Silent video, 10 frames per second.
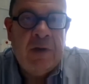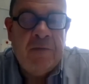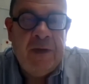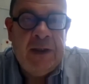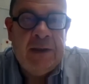
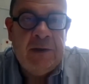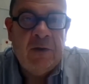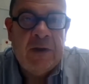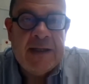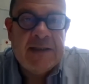affinity
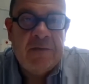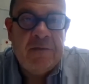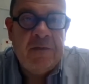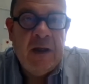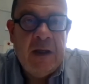to
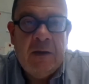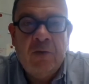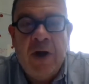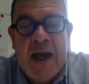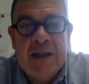dyestuff,
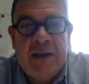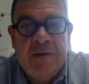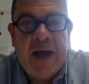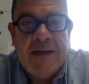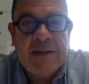to
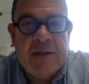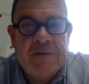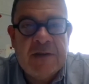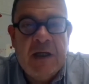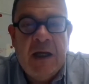reactive
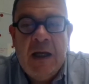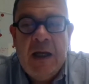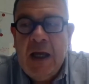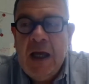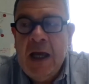dyestuffs,
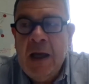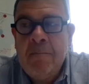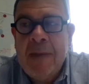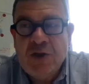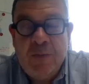
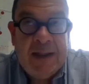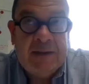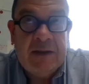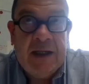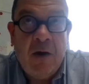much
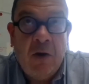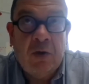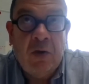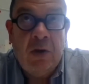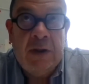better than
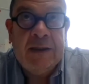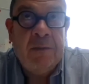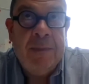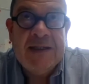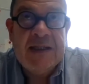cotton. That
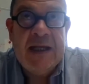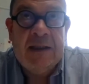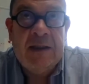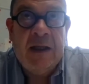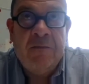means
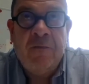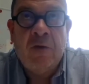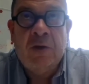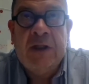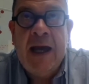that
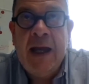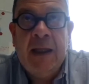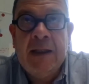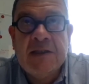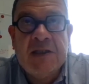for
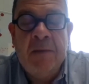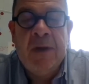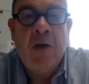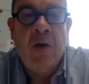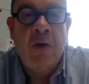dyeing the
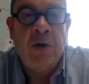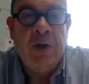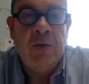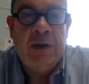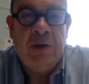same color,
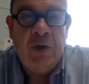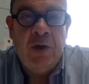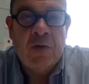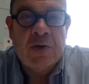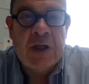you need to
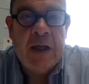use